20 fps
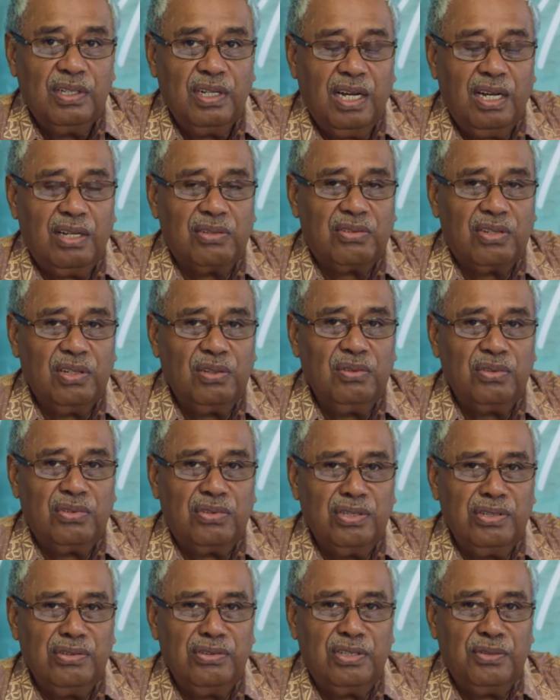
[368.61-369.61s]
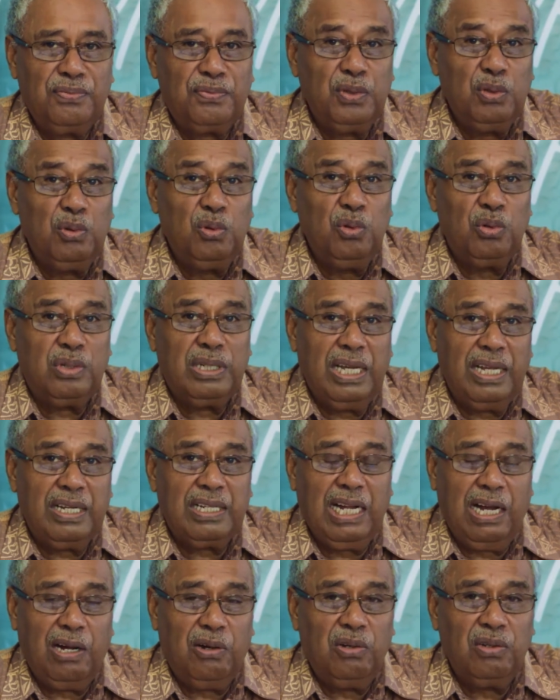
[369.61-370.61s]
Our solutions, if you look at
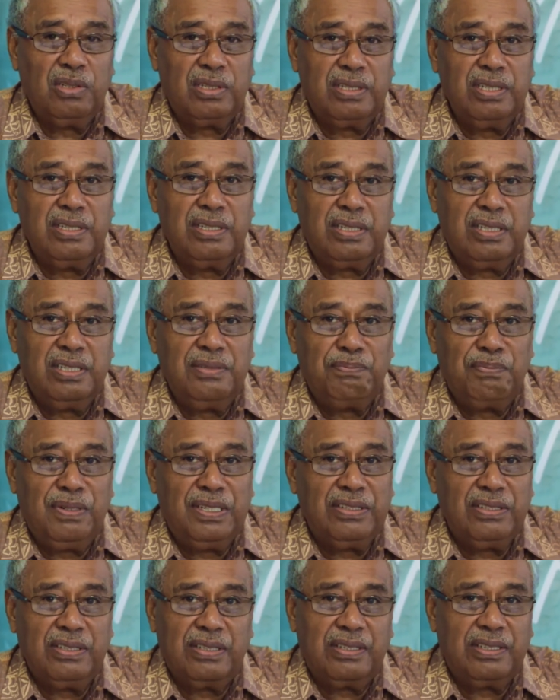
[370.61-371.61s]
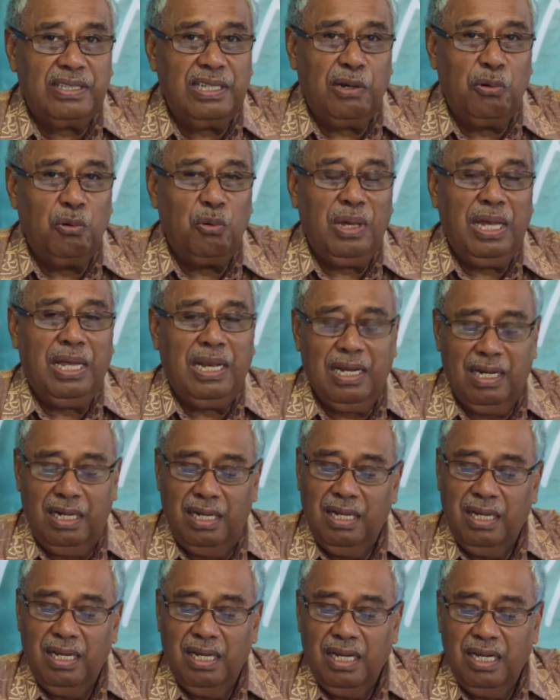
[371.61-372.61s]
our alternative budget, they are well
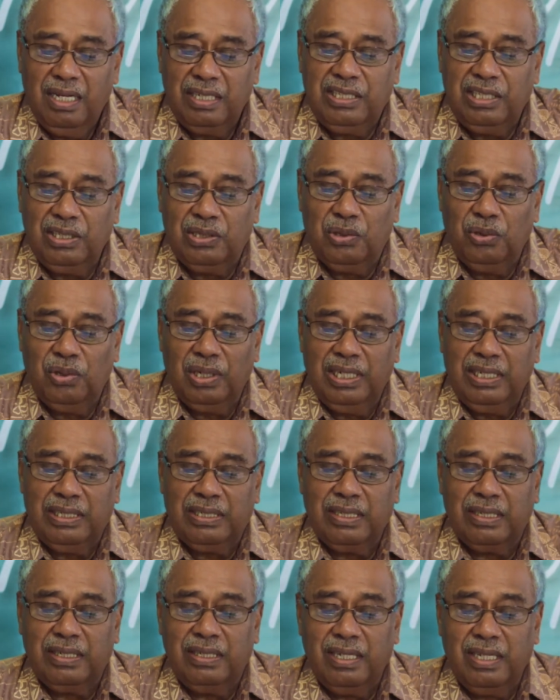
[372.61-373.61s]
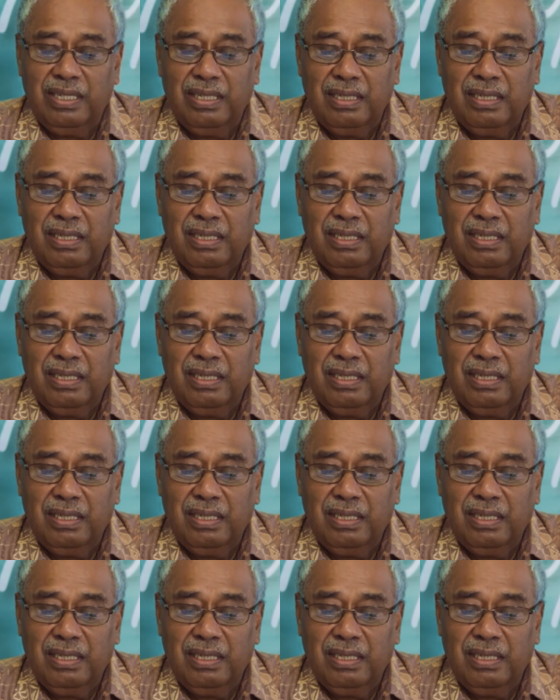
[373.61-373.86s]
articulated there.